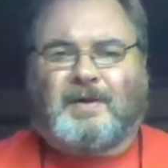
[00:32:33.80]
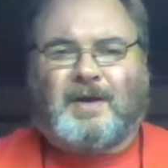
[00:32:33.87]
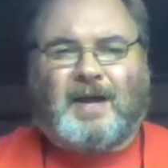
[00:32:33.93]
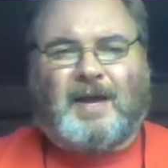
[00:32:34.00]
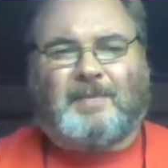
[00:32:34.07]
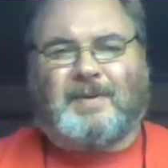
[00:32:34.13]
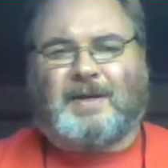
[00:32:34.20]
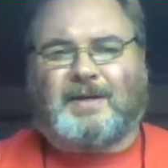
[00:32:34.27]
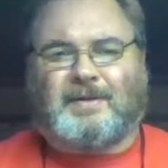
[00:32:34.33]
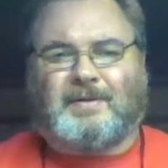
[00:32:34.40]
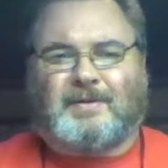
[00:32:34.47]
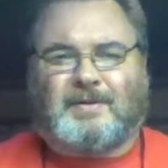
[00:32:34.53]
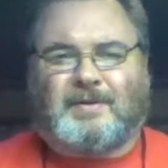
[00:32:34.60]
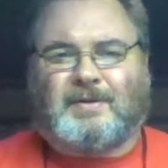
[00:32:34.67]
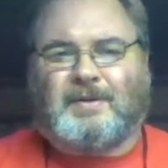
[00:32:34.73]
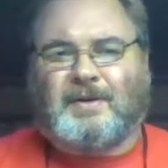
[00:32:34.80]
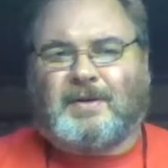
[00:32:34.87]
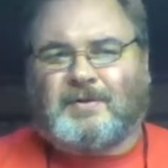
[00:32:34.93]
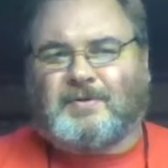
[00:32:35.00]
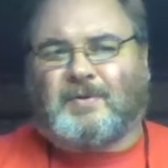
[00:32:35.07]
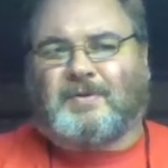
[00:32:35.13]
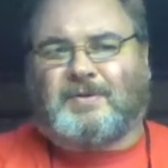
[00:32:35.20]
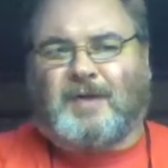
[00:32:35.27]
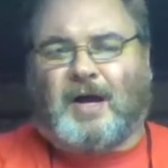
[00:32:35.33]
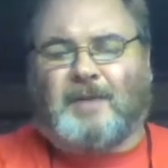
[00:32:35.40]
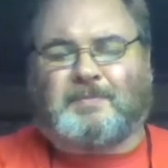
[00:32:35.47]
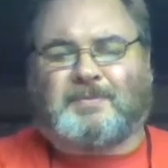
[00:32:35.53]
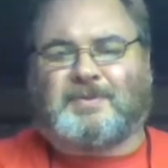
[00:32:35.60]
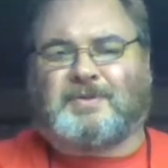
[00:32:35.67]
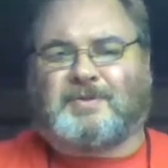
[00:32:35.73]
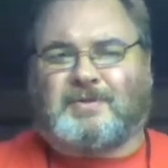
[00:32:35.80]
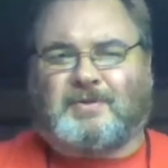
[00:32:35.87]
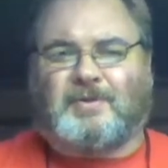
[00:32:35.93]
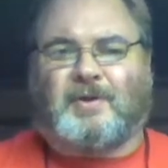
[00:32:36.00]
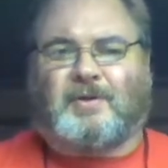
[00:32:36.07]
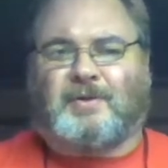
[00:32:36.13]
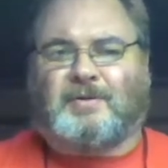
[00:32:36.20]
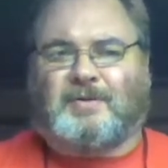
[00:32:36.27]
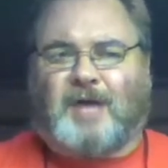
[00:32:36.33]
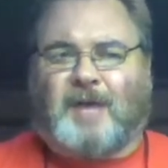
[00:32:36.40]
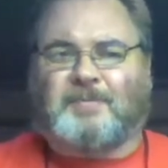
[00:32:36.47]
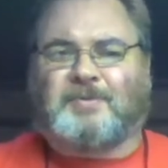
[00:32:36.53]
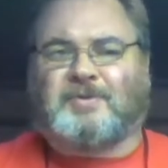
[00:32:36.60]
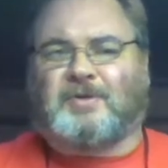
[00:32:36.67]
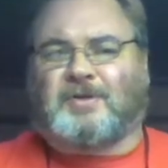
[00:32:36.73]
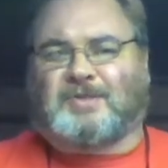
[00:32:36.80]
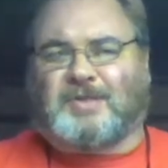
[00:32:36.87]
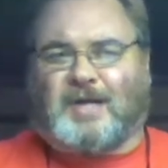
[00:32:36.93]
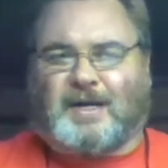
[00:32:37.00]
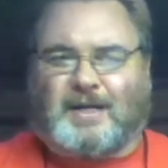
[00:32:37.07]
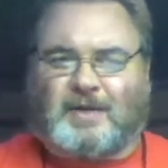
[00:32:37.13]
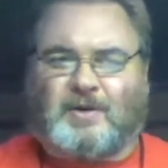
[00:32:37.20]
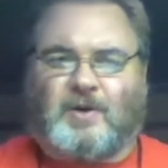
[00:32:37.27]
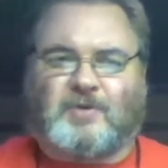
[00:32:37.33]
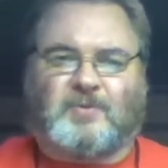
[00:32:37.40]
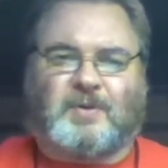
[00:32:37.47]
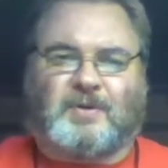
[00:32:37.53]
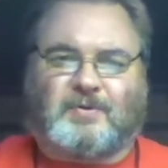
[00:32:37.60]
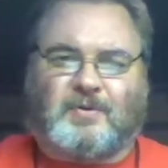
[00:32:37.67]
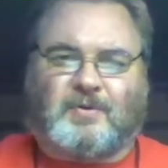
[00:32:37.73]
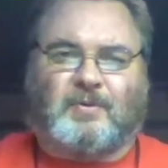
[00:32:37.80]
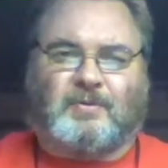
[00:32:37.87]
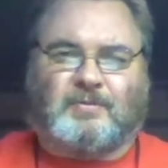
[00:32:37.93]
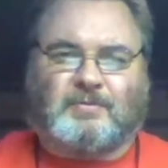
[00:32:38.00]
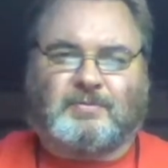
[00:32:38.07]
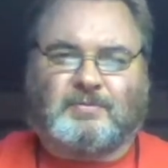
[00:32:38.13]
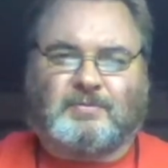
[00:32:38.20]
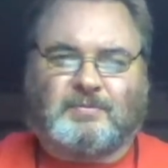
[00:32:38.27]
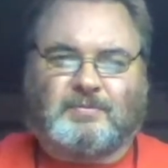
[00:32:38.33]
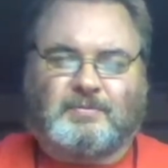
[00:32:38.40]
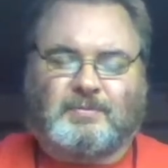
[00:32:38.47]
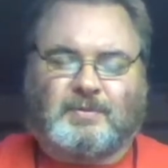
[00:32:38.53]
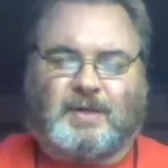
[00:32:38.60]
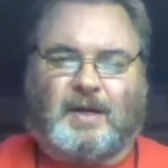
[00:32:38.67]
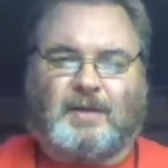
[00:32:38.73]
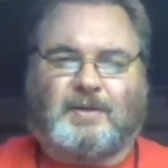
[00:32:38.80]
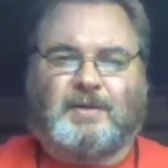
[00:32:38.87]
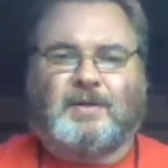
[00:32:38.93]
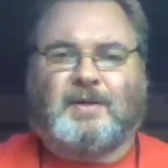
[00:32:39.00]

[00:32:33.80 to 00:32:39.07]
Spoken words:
I mean, so Dumps looks like he knows what he's doing. Okay.